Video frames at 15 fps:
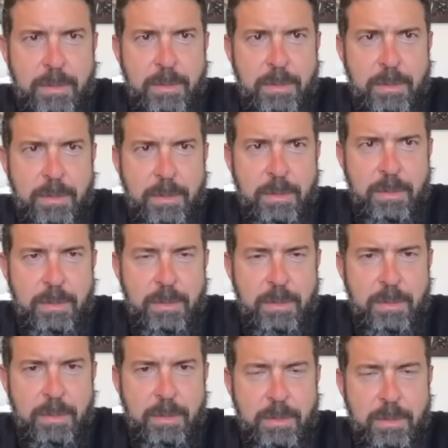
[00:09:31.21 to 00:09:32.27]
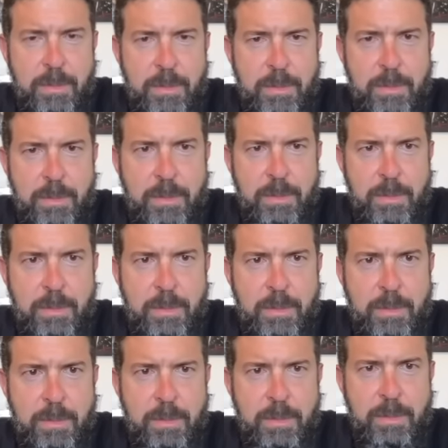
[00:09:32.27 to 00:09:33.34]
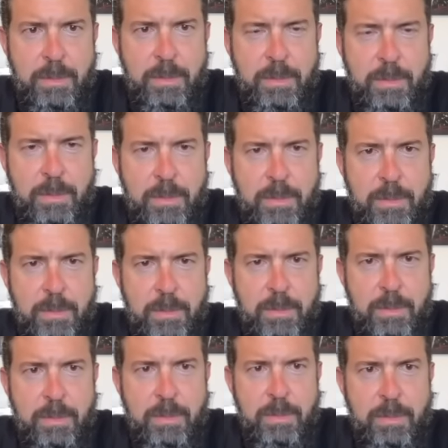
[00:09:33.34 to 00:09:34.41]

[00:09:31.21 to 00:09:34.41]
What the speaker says: [no speech]